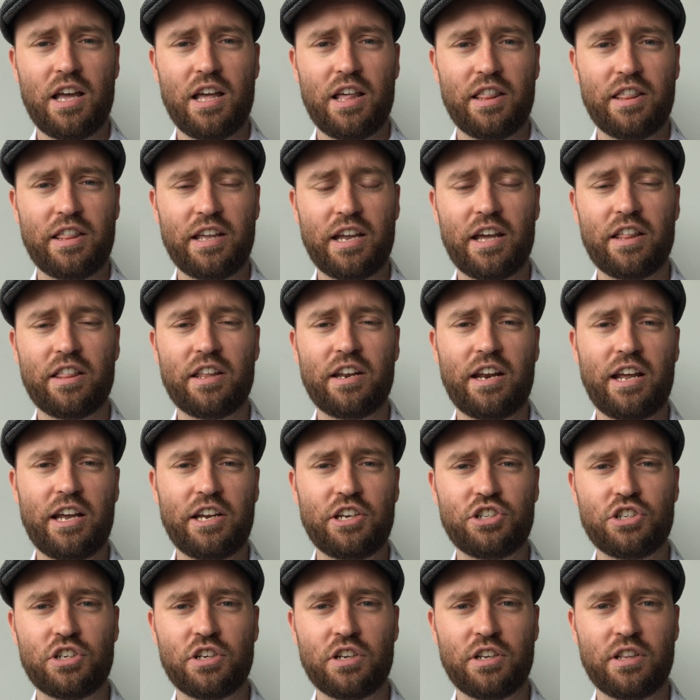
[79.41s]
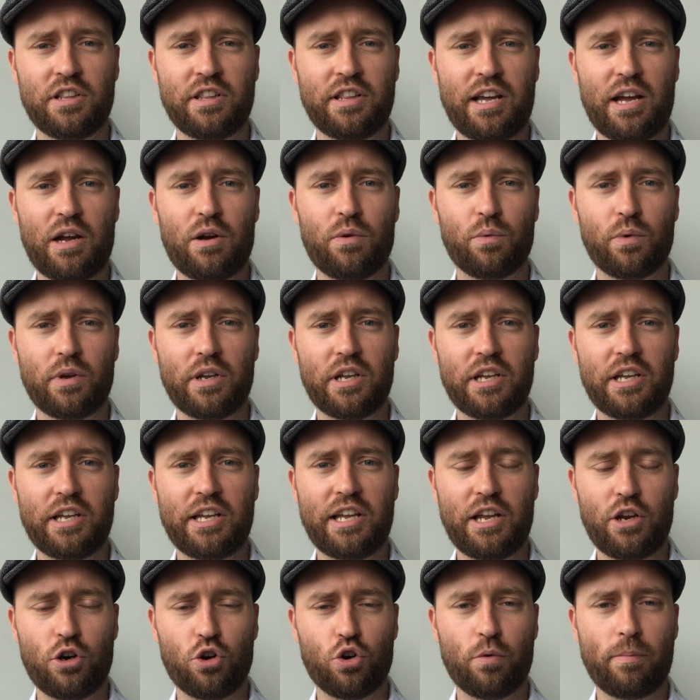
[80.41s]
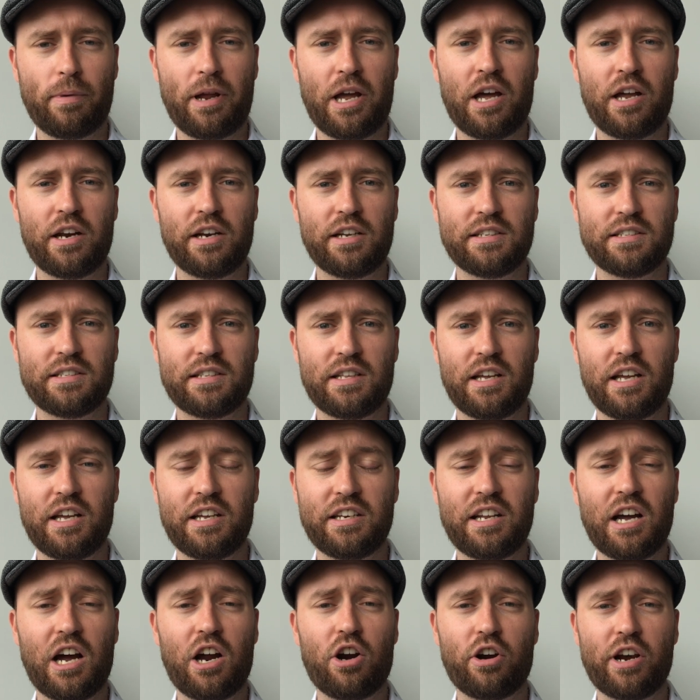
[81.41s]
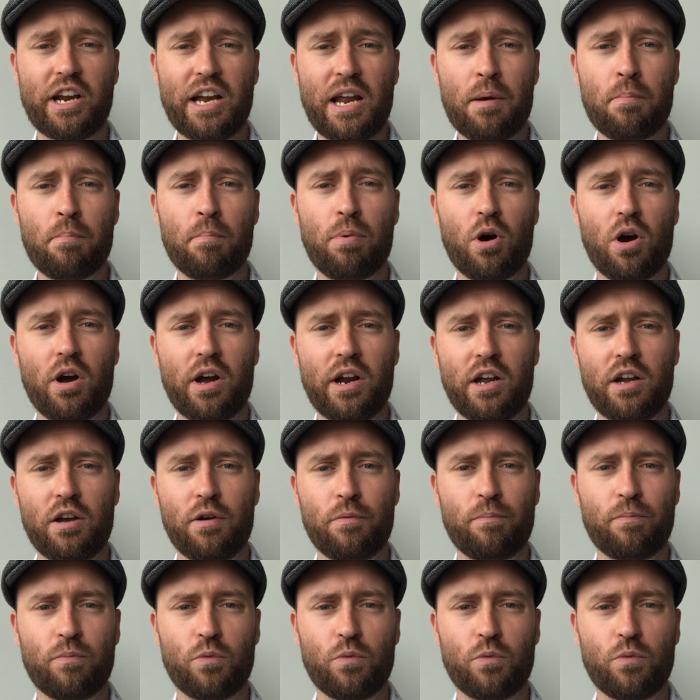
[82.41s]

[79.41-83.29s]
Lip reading: The other nation that we hear about is the Hadari Empire,